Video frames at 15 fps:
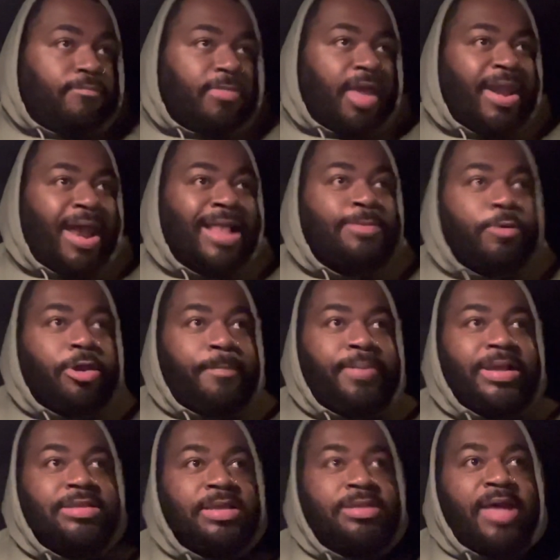And that's where your
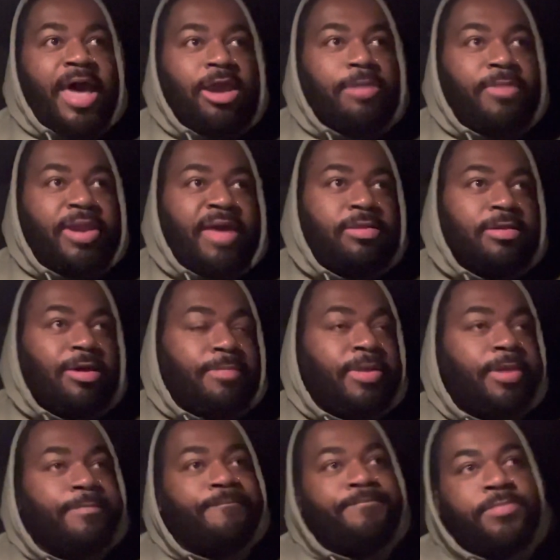business acumen has to come
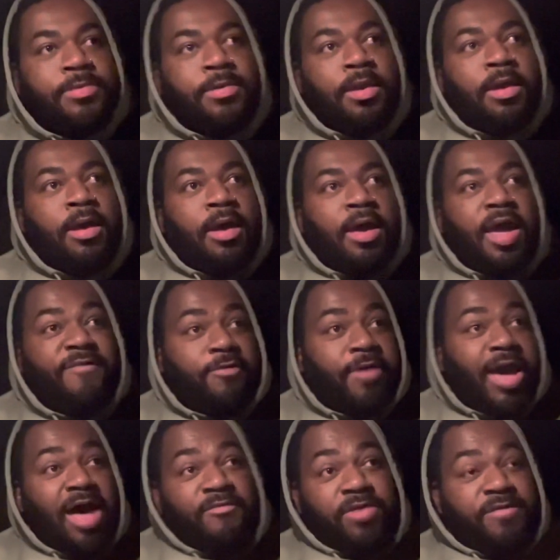in. If you
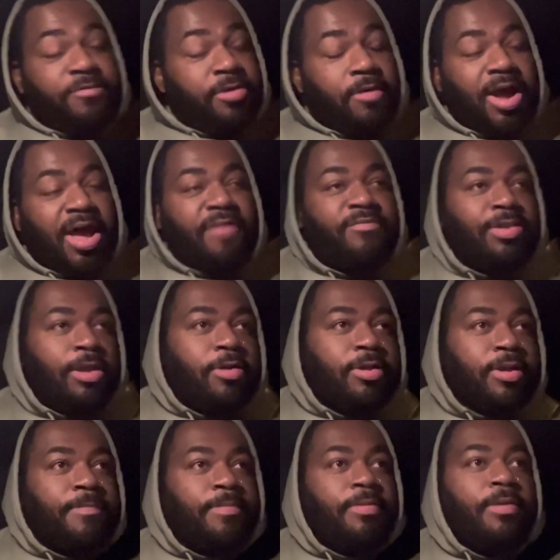have it, if you don't have it, learn
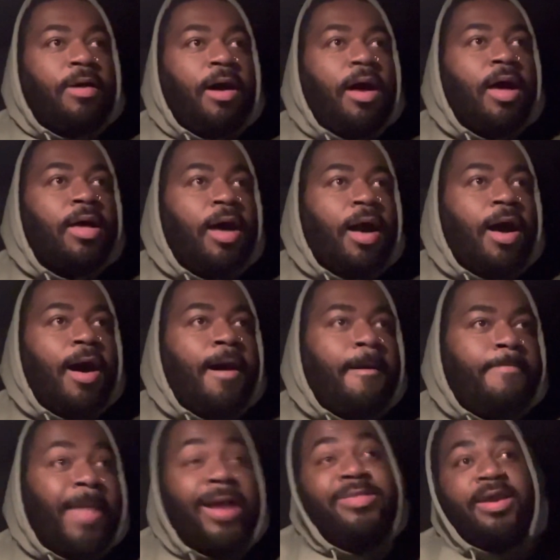it. Uh,
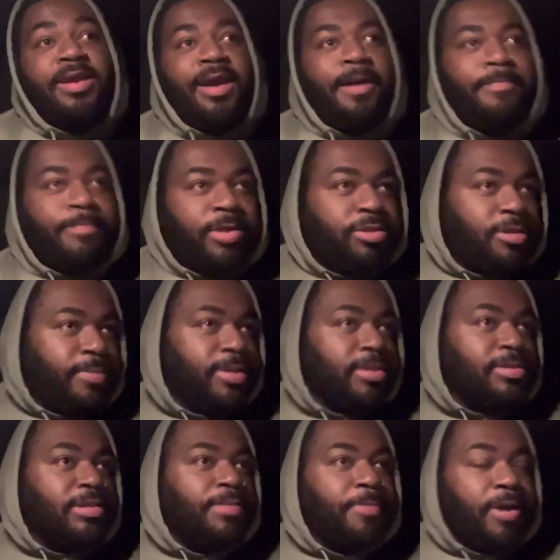I'm not saying I'm Mr.
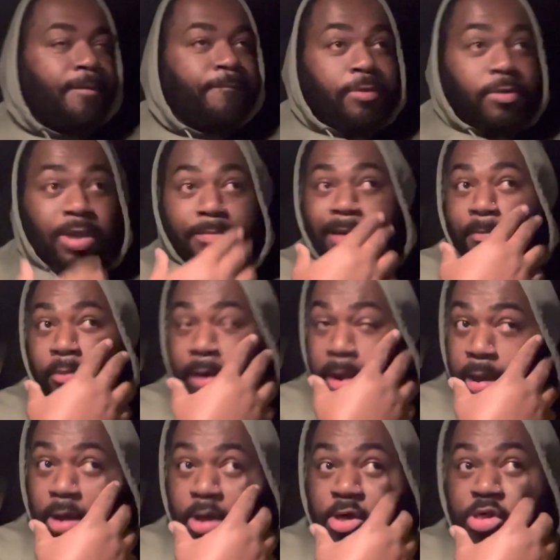Business, but you get my point.
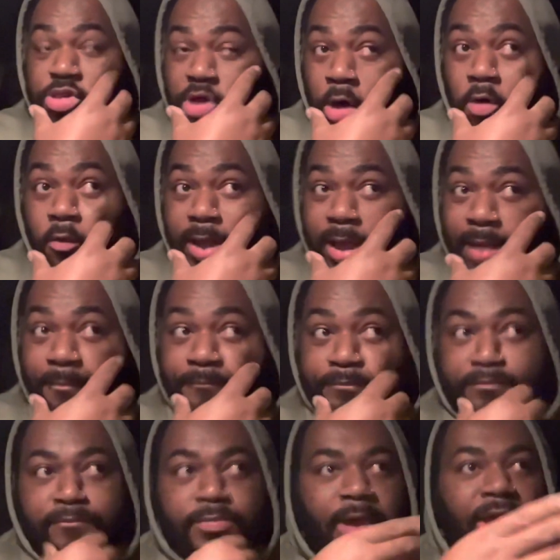So
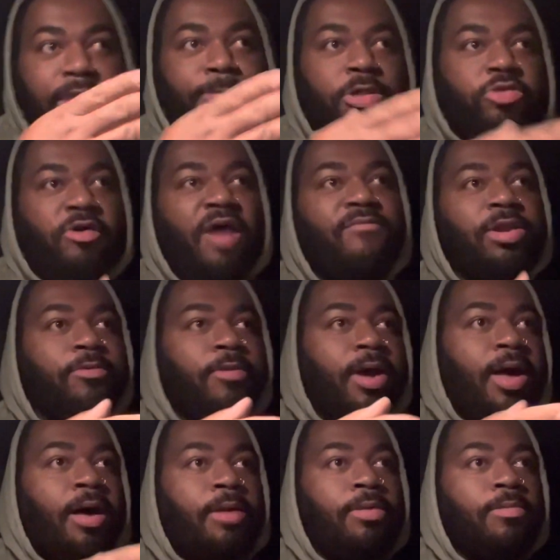he's been traveling
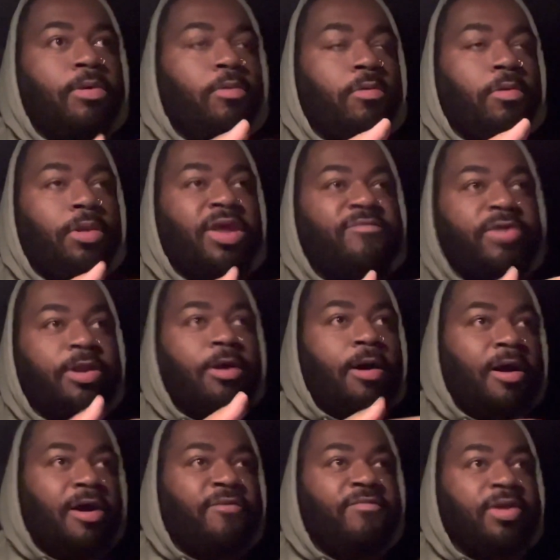around, living in an
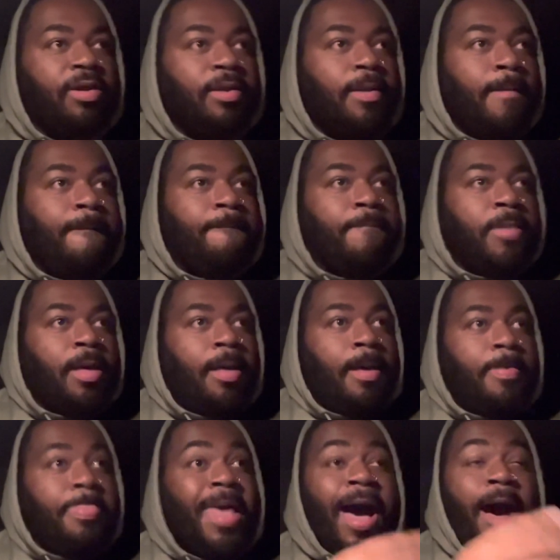
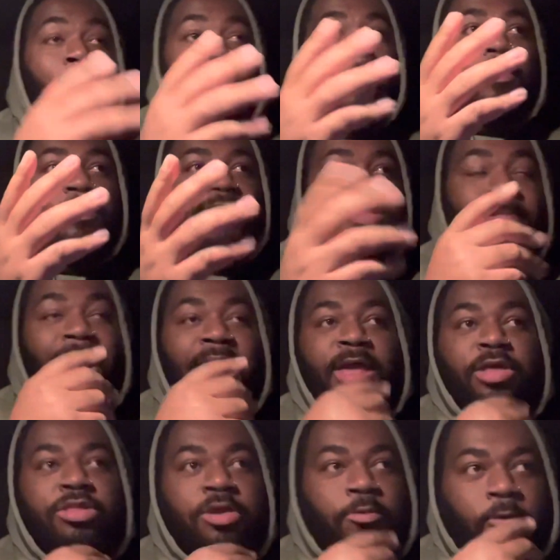RV. Now, somebody
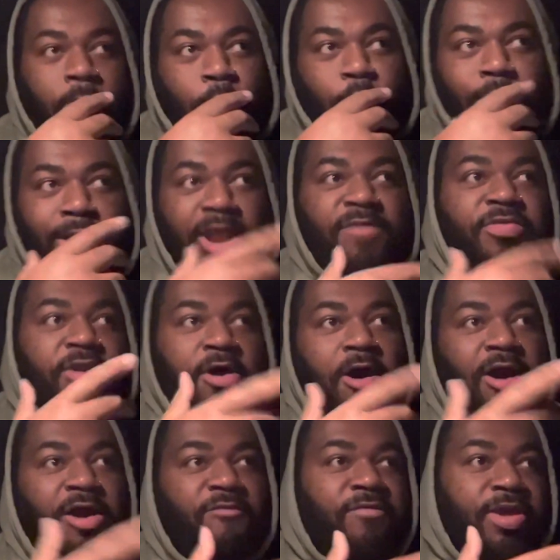used to work with lived in an
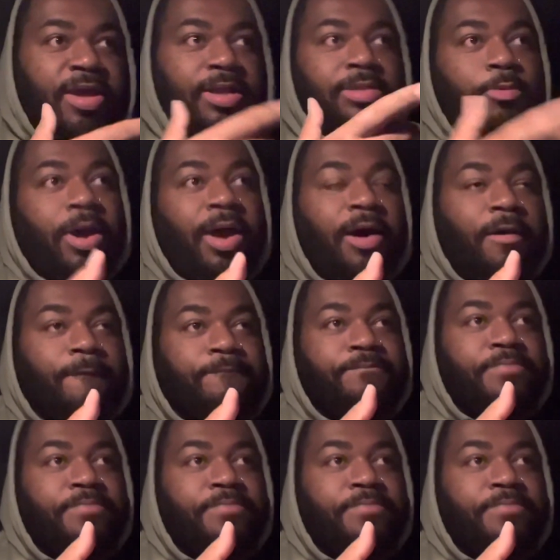RV as well.